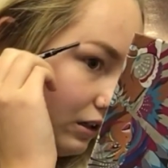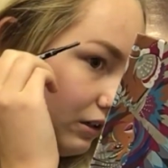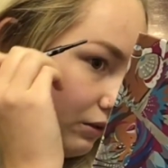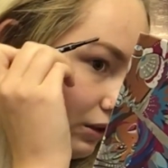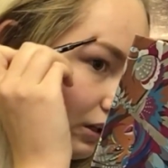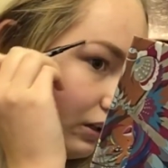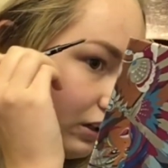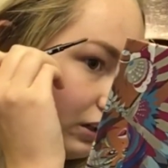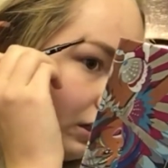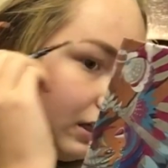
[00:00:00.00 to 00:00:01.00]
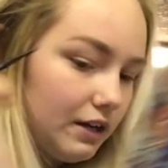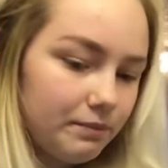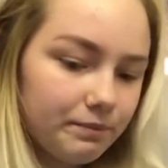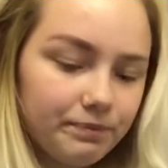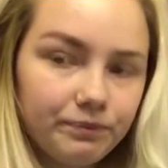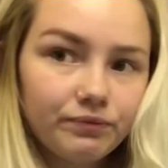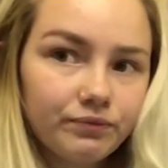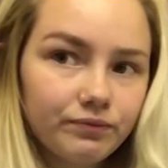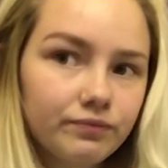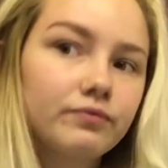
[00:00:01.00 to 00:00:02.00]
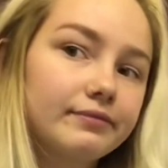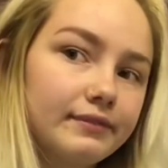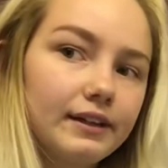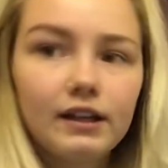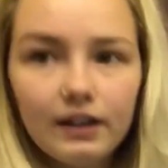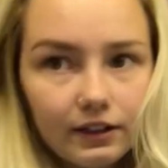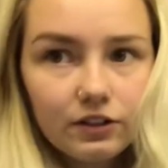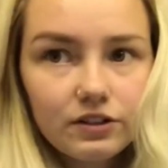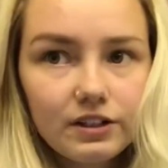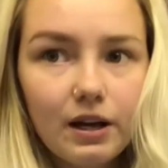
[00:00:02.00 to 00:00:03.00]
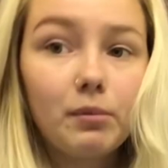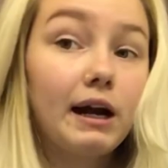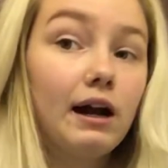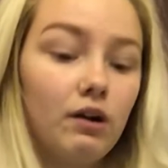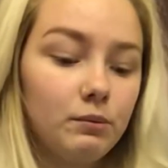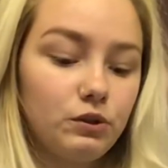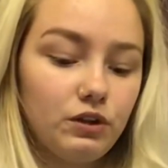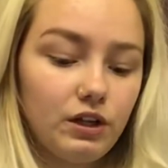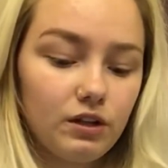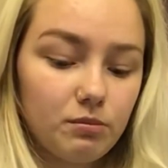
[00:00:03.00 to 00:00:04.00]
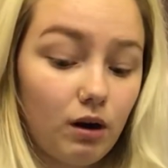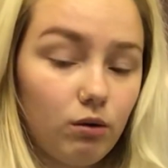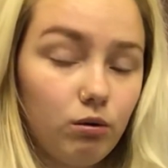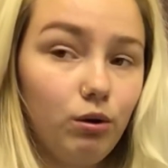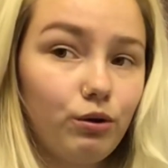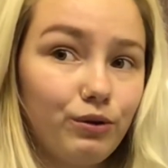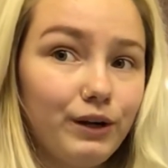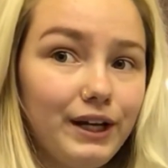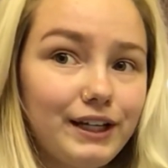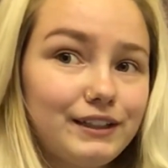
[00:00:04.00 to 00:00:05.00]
You want another cookie? And there's that brow. I'm going to do the other brow real quick.